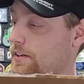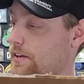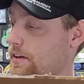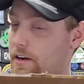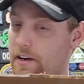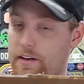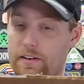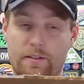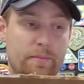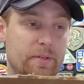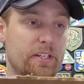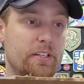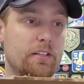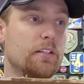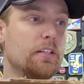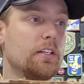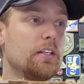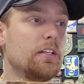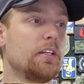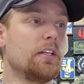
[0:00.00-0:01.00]
All right, let me,
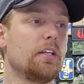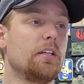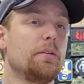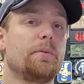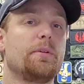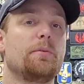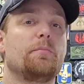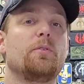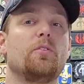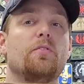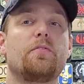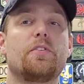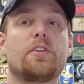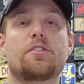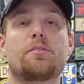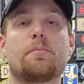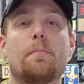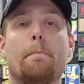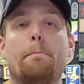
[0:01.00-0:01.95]
let me move this